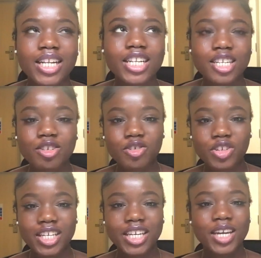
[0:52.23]

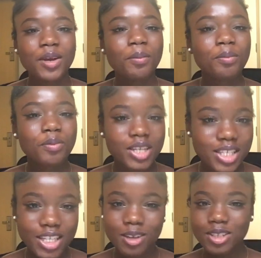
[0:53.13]
literally
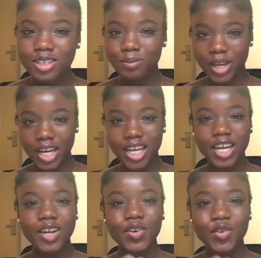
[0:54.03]
printing out the spec.